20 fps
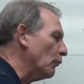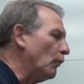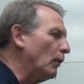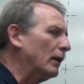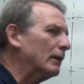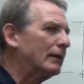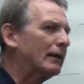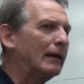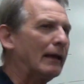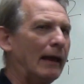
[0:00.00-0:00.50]

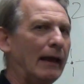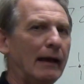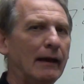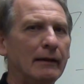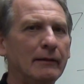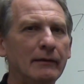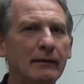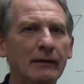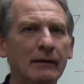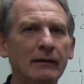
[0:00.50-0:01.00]
What
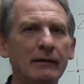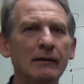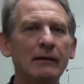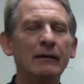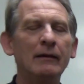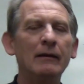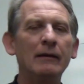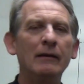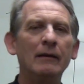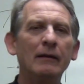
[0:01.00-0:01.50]
can
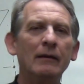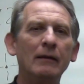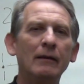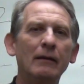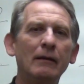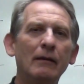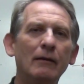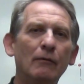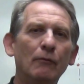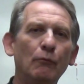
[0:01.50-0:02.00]

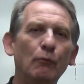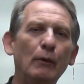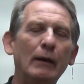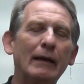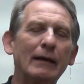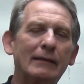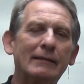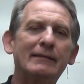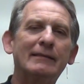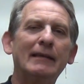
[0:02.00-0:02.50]
we
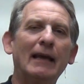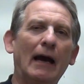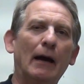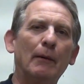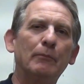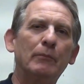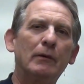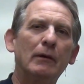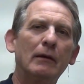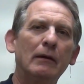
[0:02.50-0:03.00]

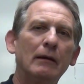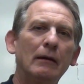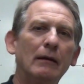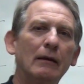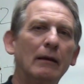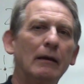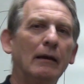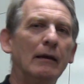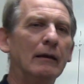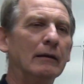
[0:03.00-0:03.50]
accept
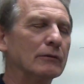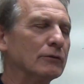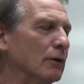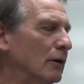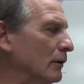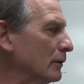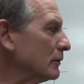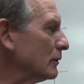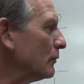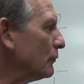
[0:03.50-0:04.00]
as
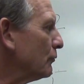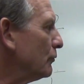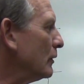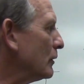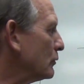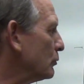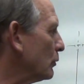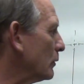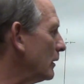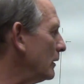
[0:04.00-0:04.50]
long as it
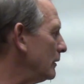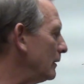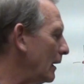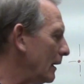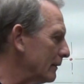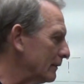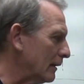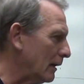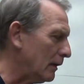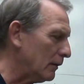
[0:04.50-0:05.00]
fits within
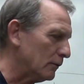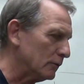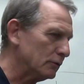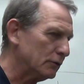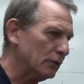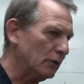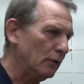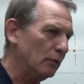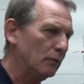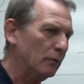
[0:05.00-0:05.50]
that tolerance
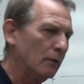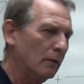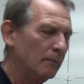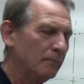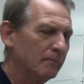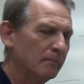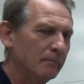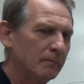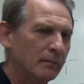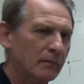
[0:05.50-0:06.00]
zone?
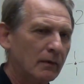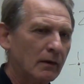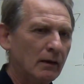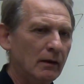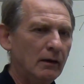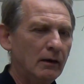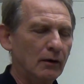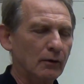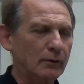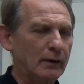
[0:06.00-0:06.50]

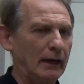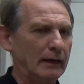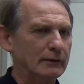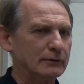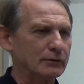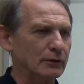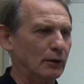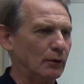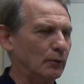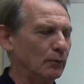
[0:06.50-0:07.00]
Okay,
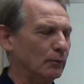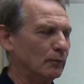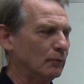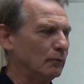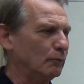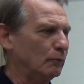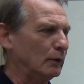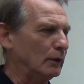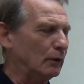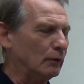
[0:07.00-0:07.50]
so
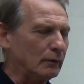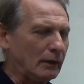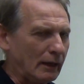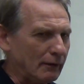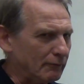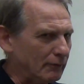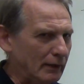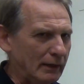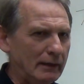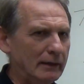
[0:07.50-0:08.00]
we don't
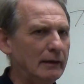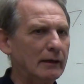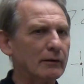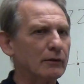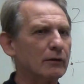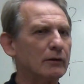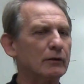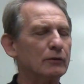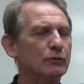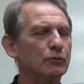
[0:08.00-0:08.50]
have any
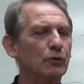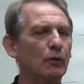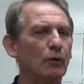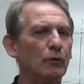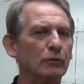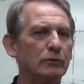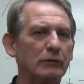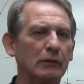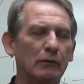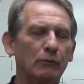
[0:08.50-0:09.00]
other
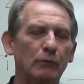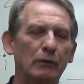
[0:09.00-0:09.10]
controls here.